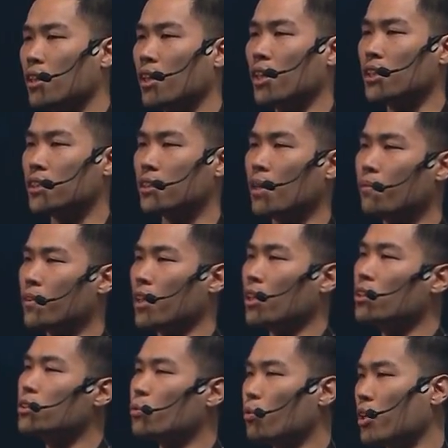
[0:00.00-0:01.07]
It's something
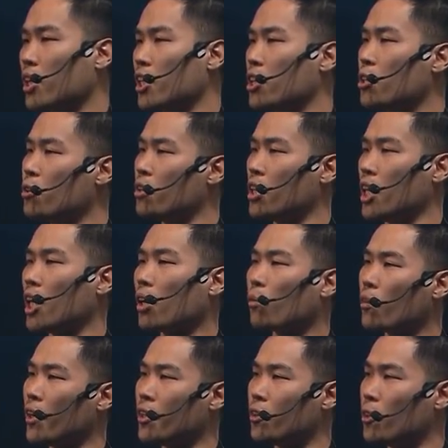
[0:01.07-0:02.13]
that's really unique
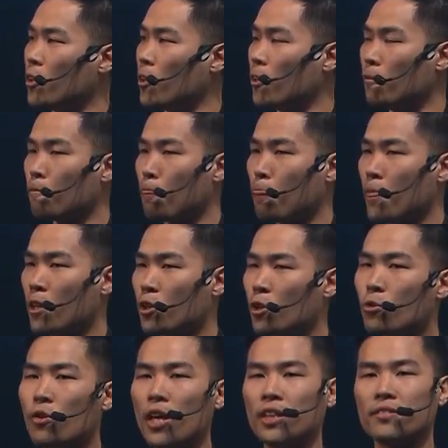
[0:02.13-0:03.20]
when you, you
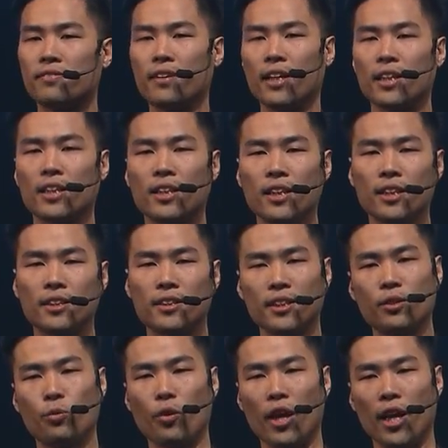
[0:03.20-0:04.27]
raise fund
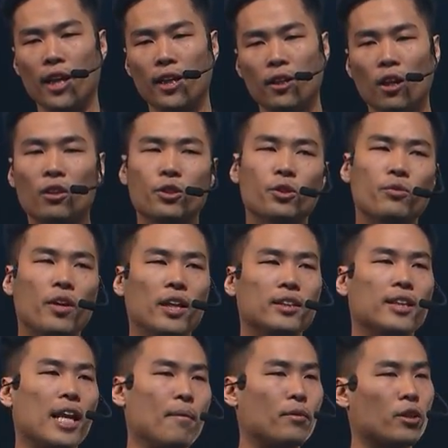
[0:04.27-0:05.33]
this way, or you raise
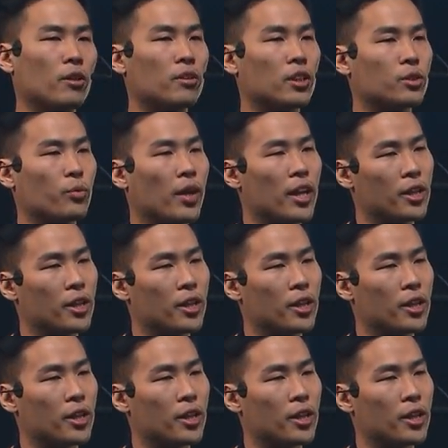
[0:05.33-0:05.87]
capital this way.